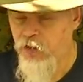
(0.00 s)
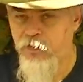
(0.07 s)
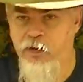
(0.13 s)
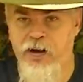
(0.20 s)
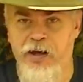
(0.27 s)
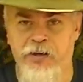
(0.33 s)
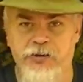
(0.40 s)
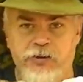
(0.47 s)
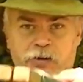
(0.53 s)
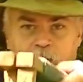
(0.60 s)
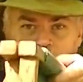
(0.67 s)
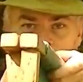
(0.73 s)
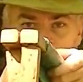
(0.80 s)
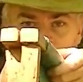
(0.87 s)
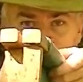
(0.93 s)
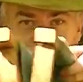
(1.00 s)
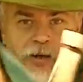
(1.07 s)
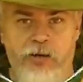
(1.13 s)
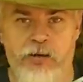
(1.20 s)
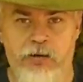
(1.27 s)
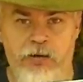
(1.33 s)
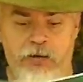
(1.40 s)
The next measurement
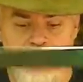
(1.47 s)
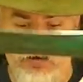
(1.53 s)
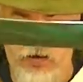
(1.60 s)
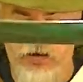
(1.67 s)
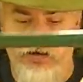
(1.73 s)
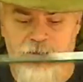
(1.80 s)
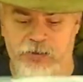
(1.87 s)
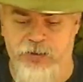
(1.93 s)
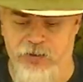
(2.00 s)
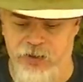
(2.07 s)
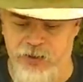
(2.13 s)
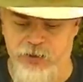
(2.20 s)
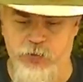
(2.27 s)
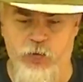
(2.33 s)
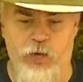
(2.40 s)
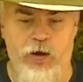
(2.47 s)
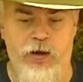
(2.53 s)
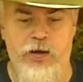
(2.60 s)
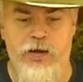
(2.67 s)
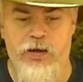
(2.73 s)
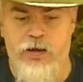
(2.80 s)
is this way.